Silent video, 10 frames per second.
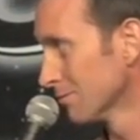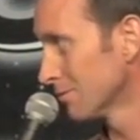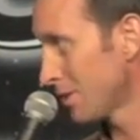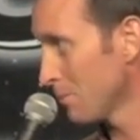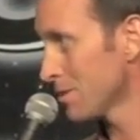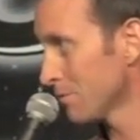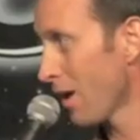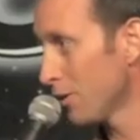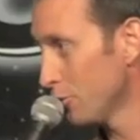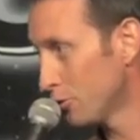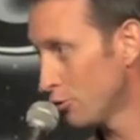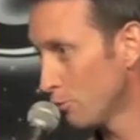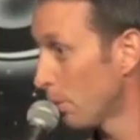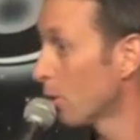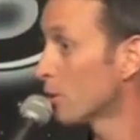Tim has invited you to
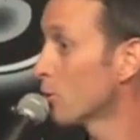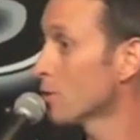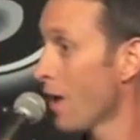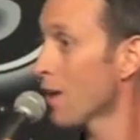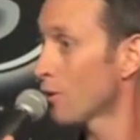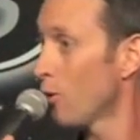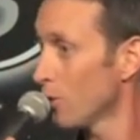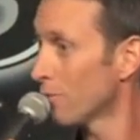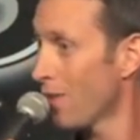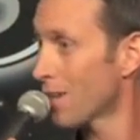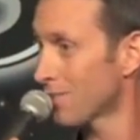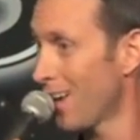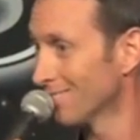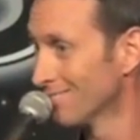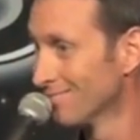peer into his asshole with a flashlight.